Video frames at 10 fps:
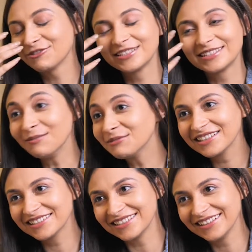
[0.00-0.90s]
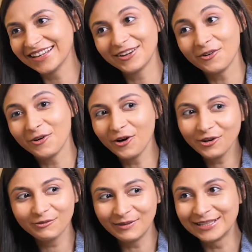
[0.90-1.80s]
for some reason, like,
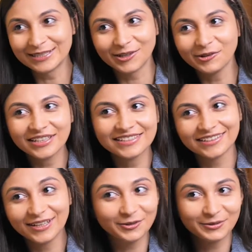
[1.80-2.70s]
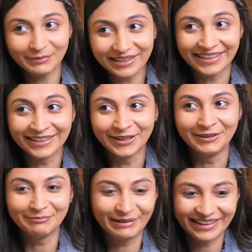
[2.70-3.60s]
all of my stories include me
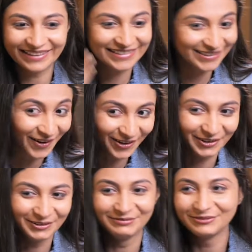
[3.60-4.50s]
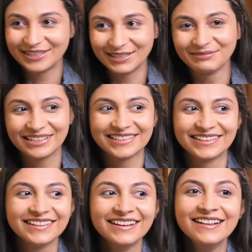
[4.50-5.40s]
being in Stockholm for some
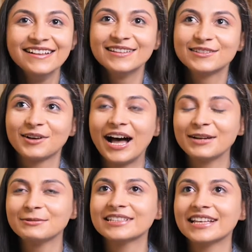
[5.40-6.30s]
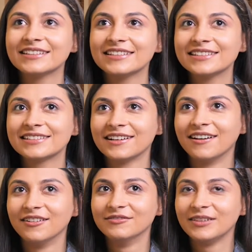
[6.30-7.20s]
reason. So I was at this,
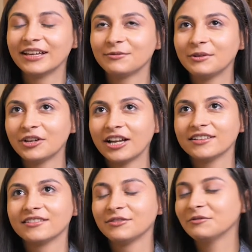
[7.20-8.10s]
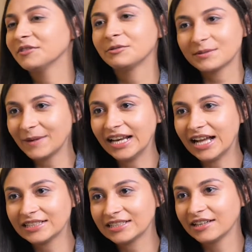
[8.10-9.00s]
like, it was my
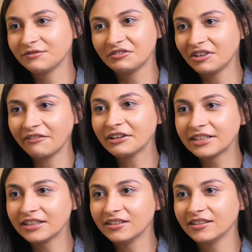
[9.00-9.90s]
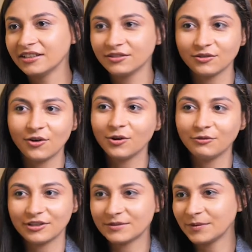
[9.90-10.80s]
last day and we were having dinner, and
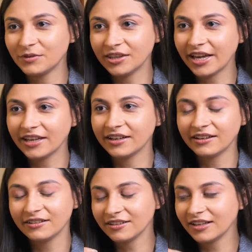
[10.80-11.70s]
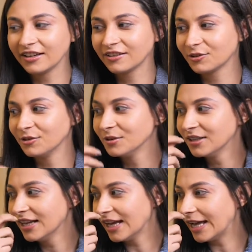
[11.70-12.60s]
all of us, we were there, and like, you know,
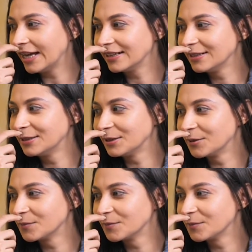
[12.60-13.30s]
and